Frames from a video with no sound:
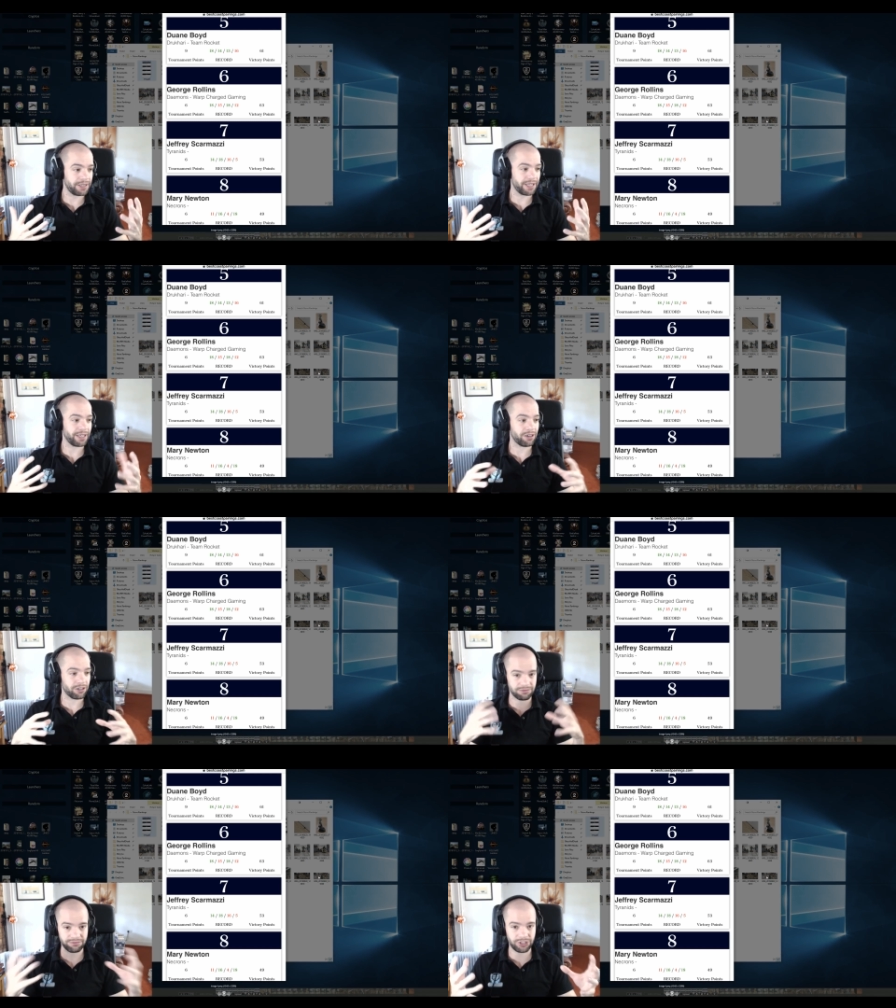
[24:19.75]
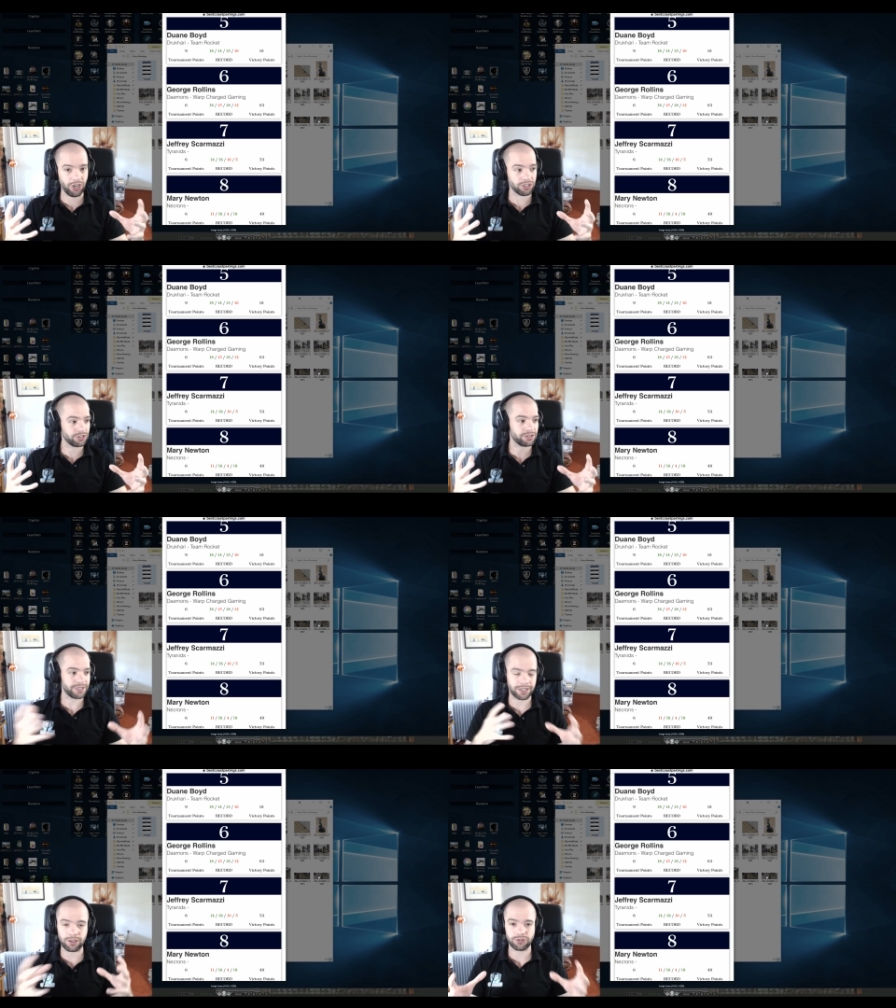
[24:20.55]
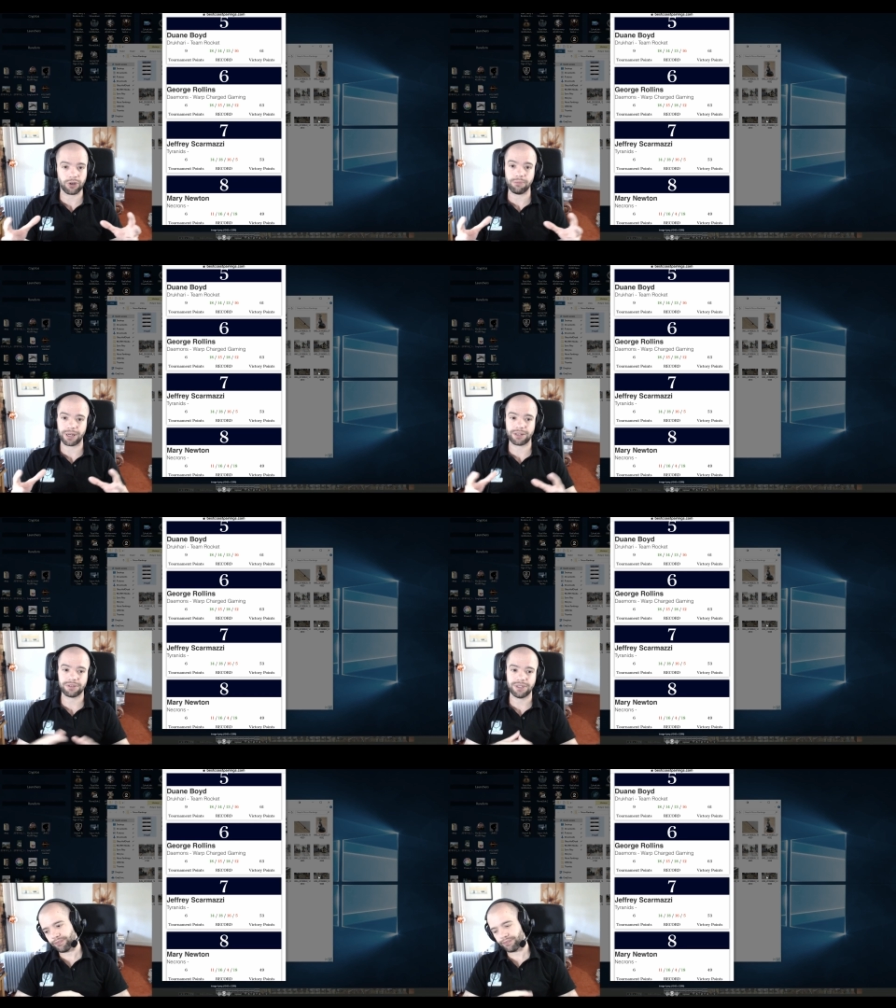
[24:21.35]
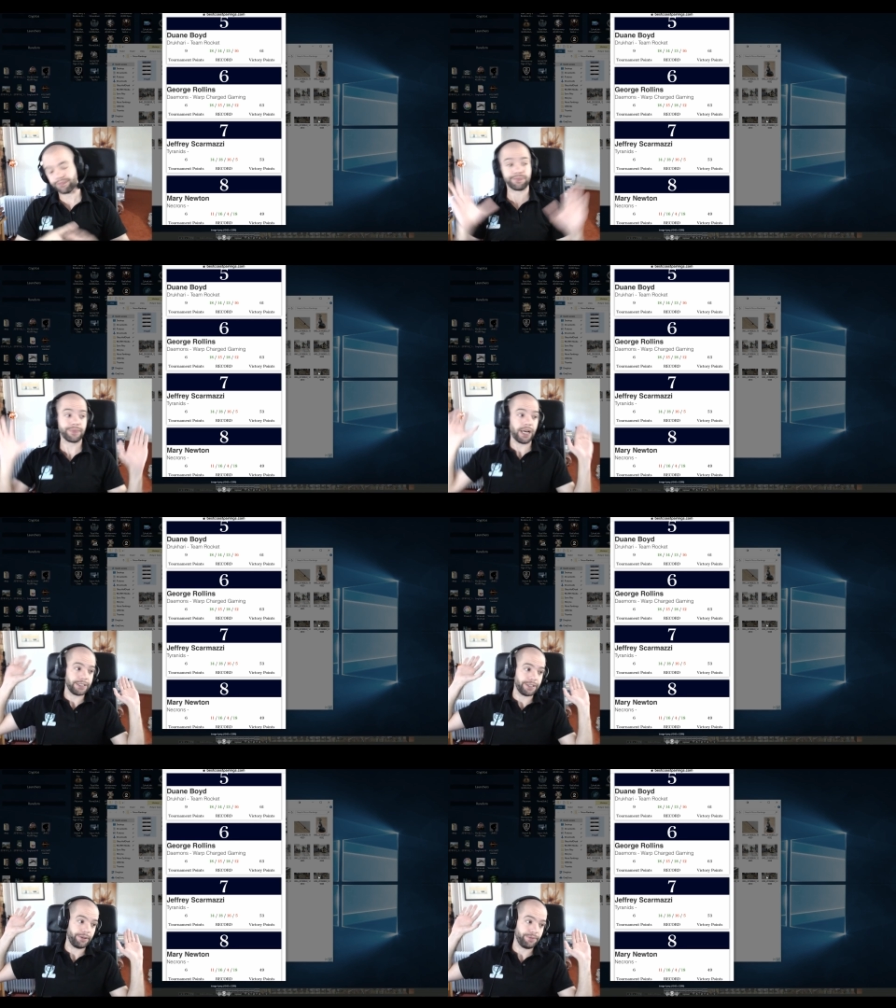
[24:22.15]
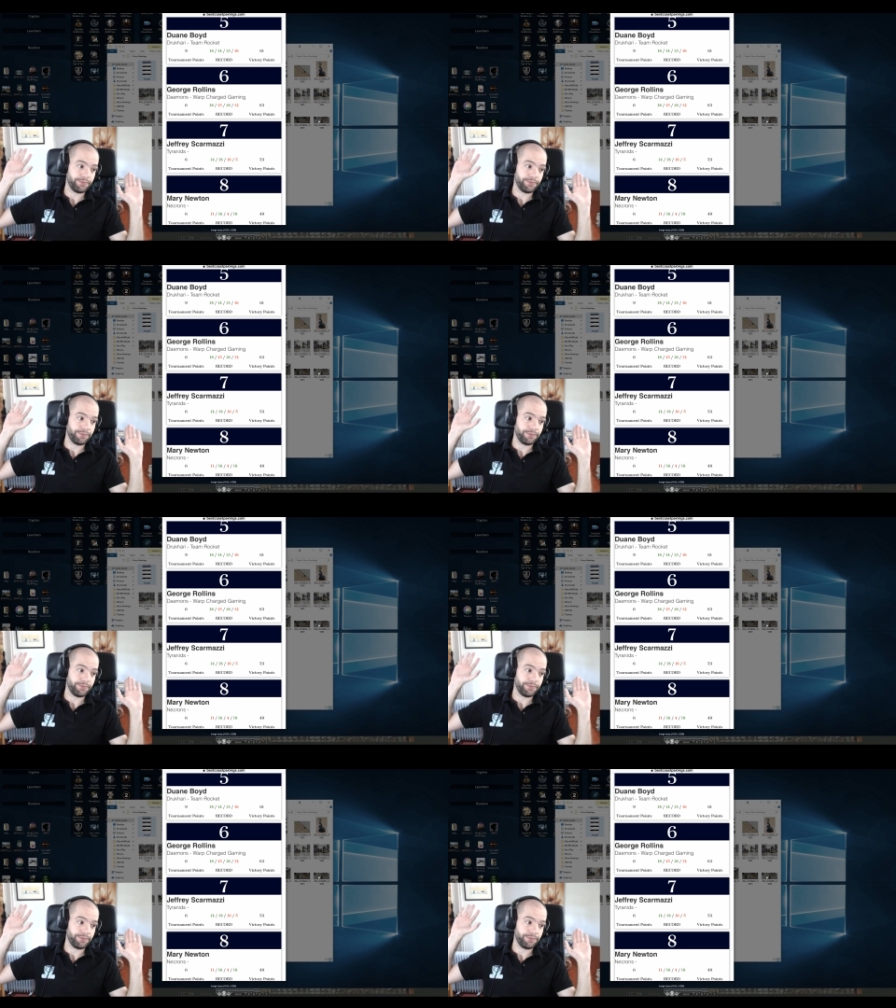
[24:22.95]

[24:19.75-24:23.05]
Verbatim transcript: They are chargers, they're close combat. I don't know,